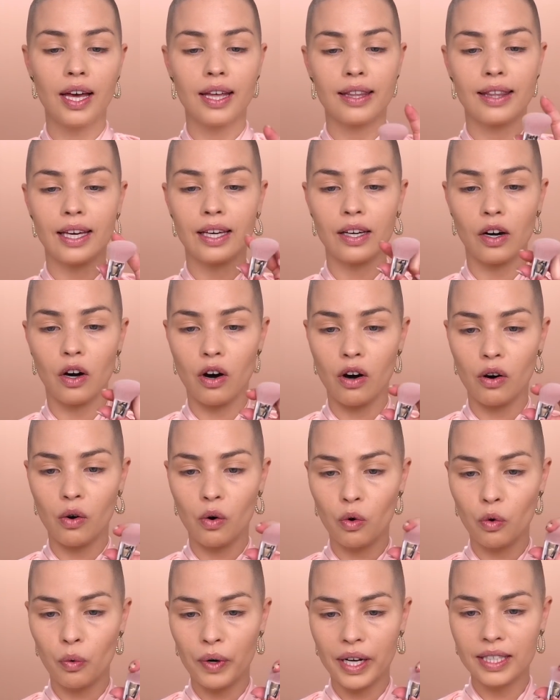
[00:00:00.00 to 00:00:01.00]
They are
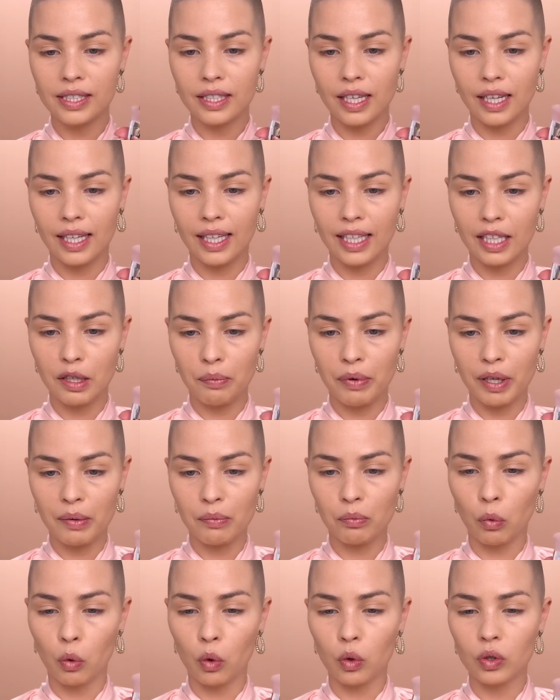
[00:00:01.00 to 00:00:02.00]
always a little bit
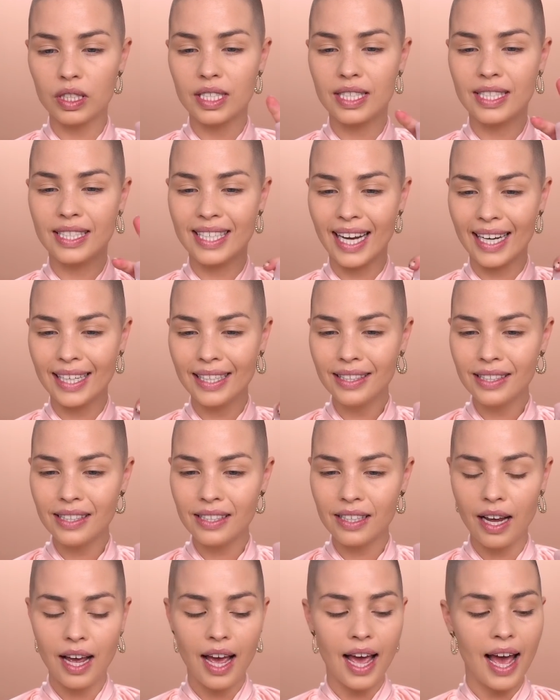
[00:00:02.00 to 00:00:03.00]
more
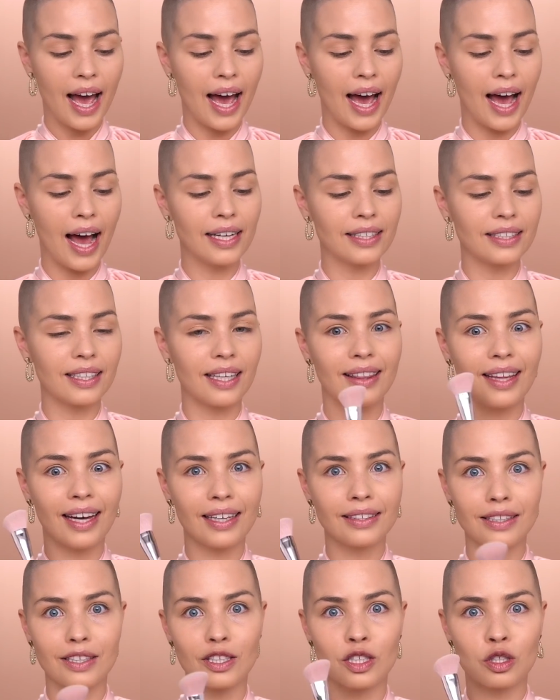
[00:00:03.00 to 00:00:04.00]
dense, and
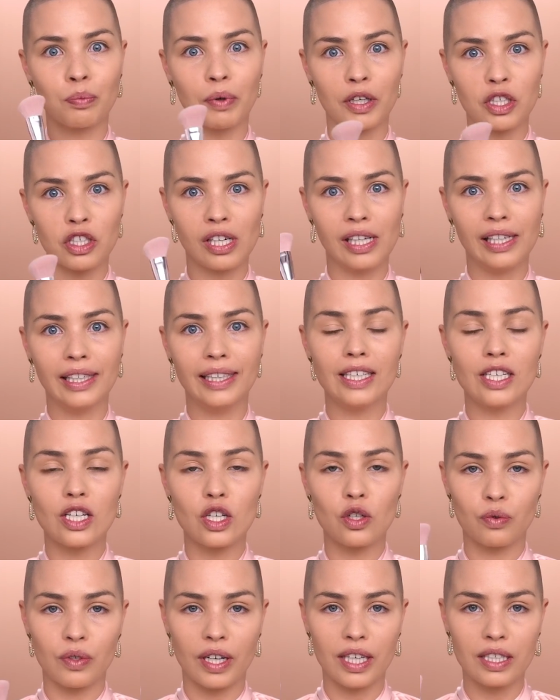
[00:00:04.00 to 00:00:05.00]
that's especially
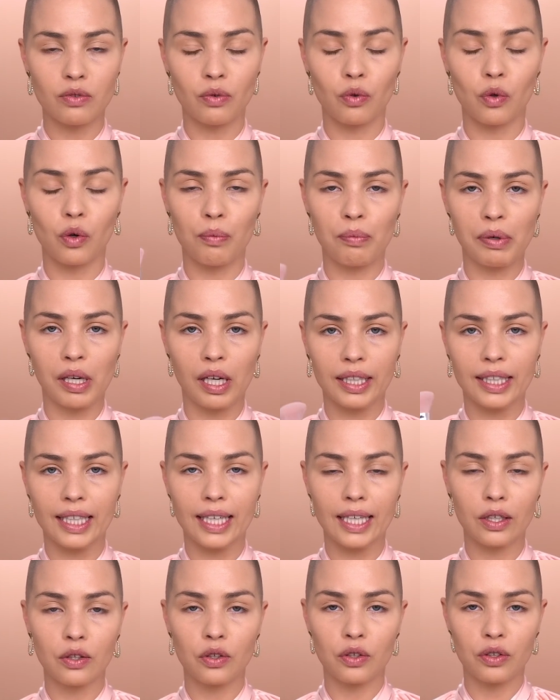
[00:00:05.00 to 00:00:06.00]
great for
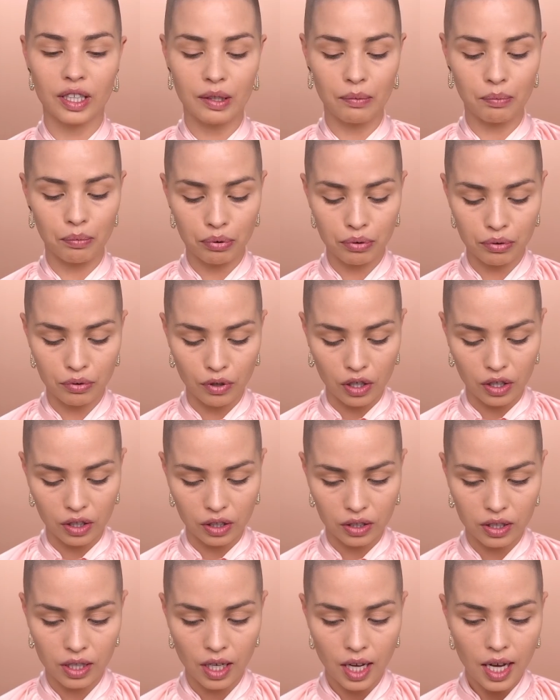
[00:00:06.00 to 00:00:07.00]
applying cream
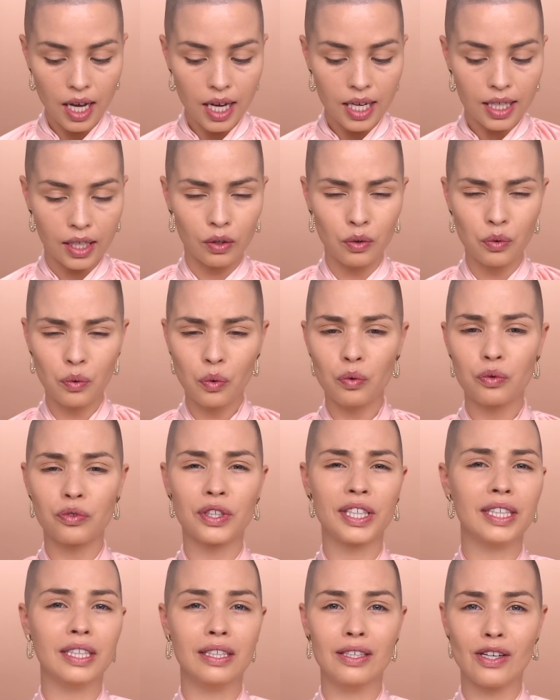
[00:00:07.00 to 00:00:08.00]
products. Now, you
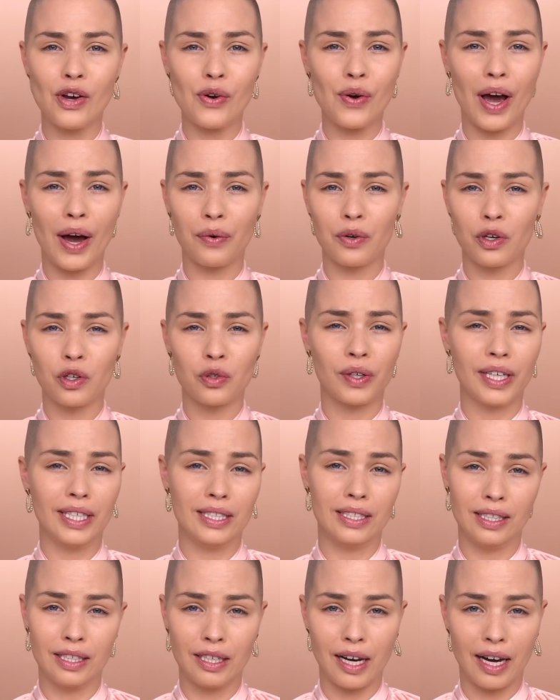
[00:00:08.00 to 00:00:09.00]
already know how
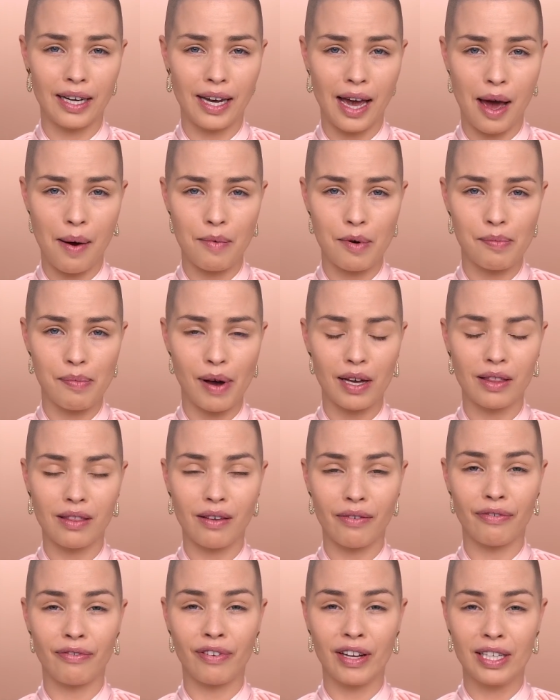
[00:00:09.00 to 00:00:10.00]
crazy I am about the
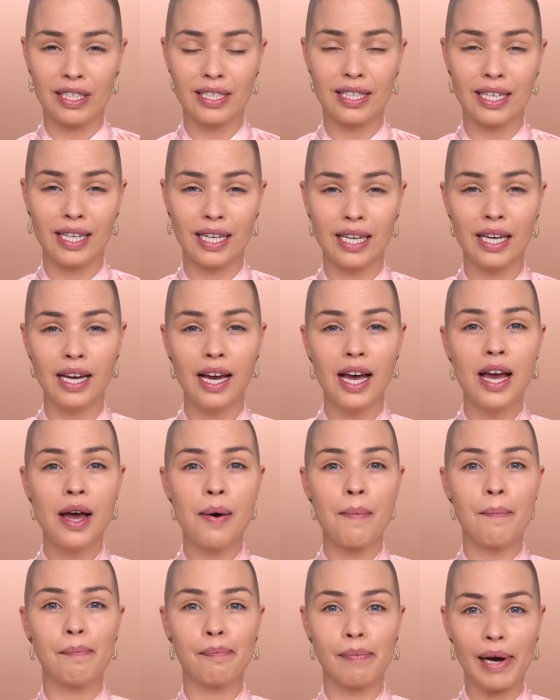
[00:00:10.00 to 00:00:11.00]
Fenty
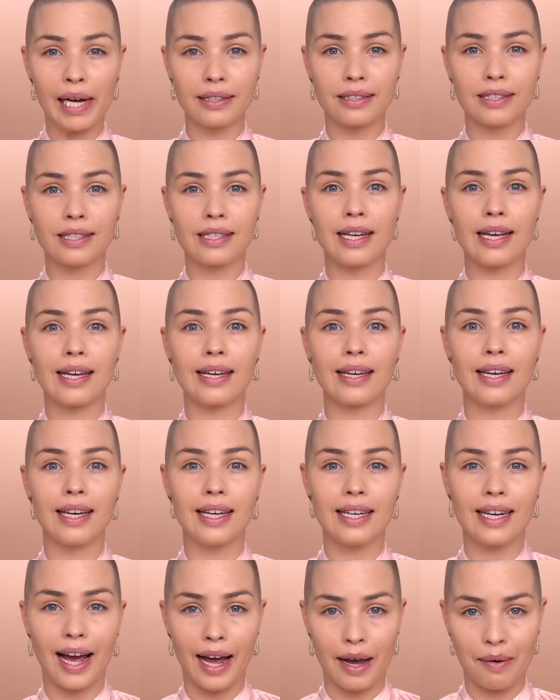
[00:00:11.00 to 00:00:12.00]
Matchstick
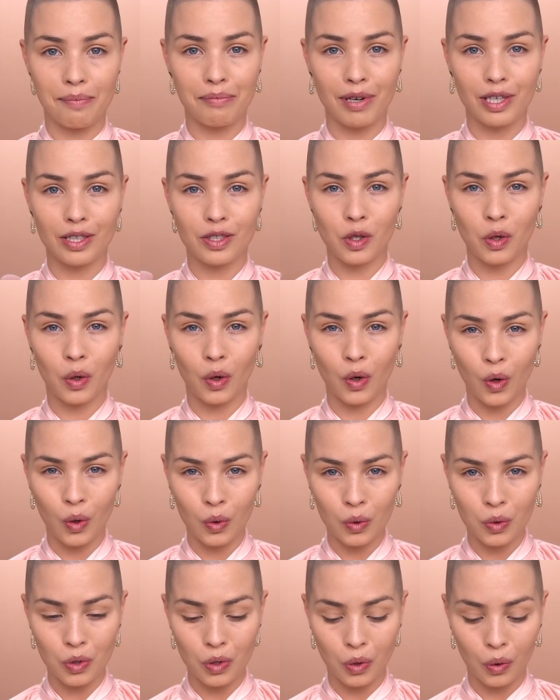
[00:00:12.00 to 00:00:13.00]
in Amber to
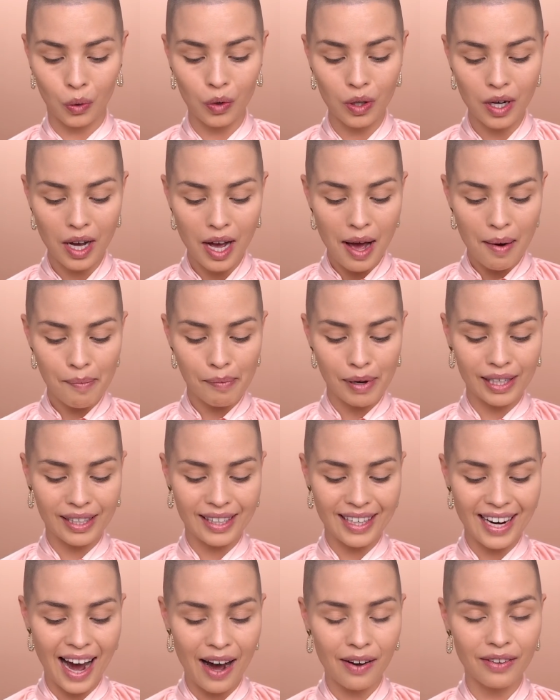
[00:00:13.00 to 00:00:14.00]
Contour, but
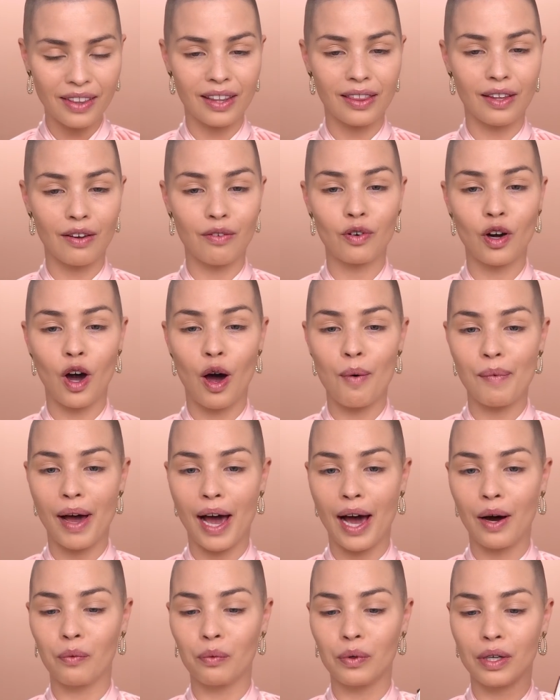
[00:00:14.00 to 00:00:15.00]
now that they've come
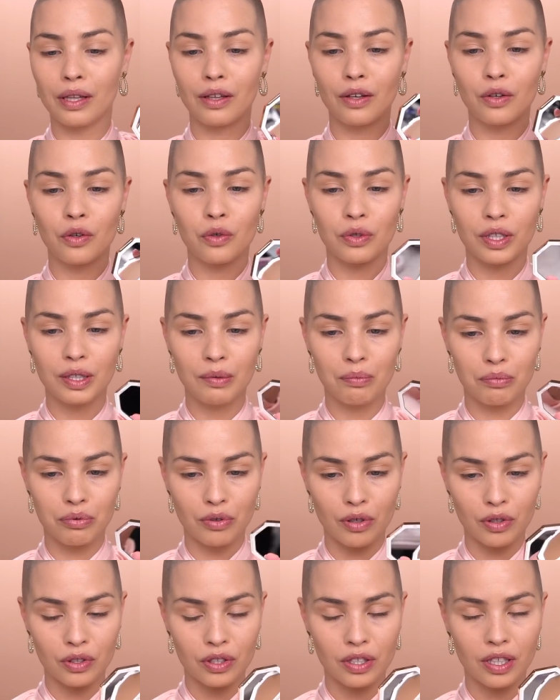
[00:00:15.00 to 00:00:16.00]
out with cream
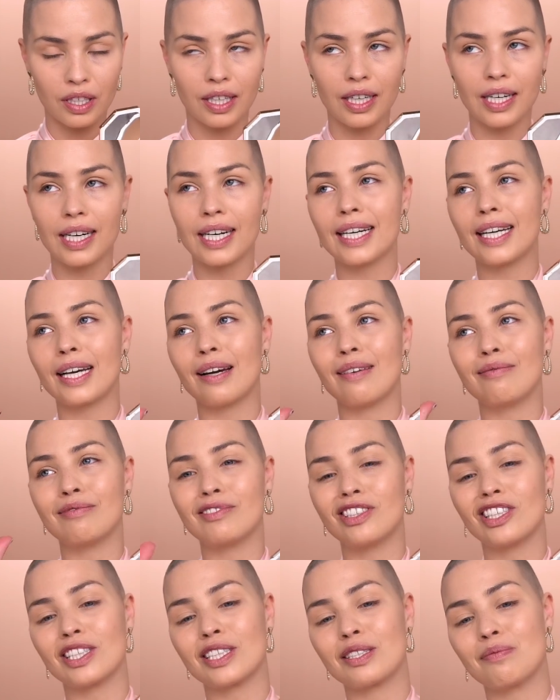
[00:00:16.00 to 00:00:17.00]
bronzer, I am
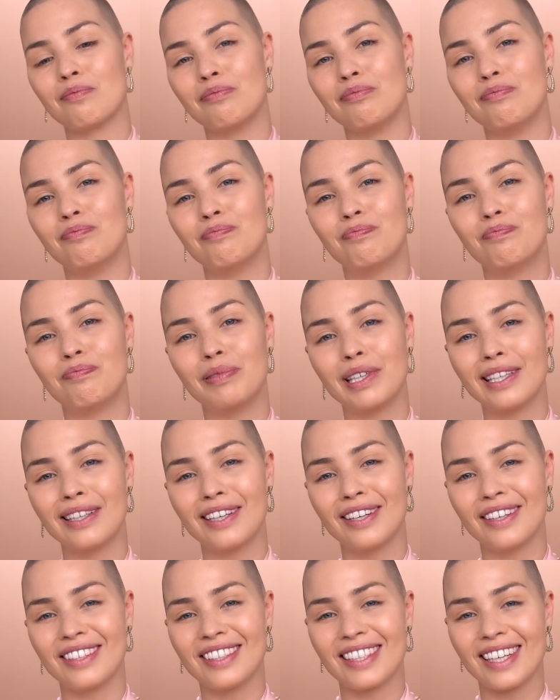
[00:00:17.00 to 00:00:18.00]
just
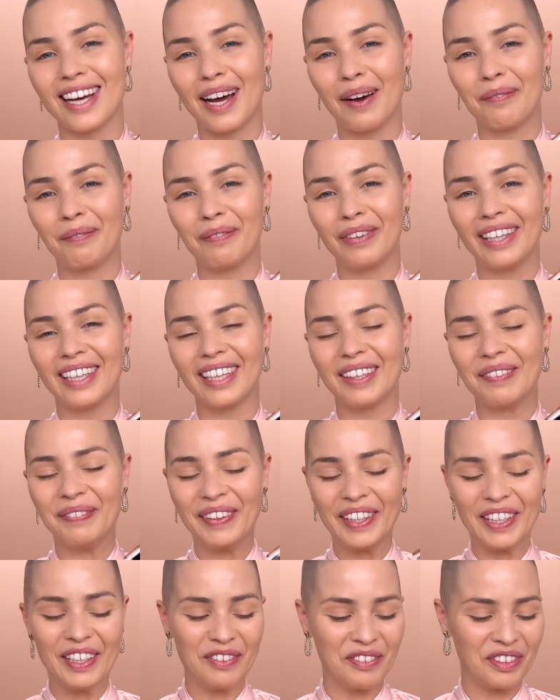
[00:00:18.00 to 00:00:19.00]
beyond happy. I'm
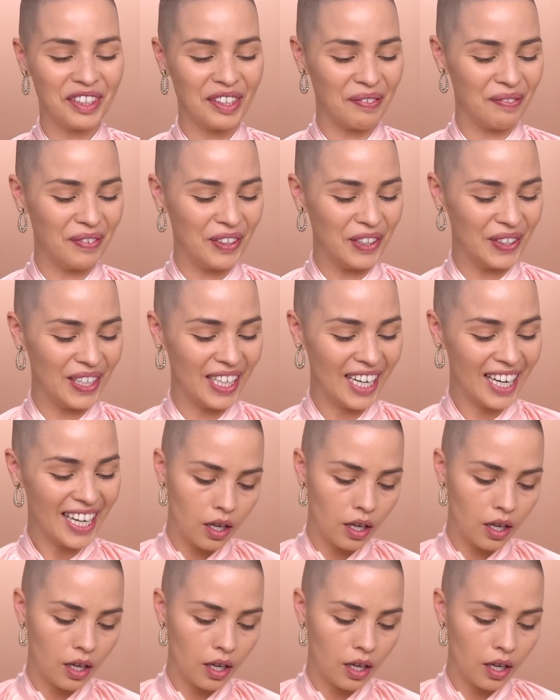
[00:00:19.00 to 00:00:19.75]
over the moon.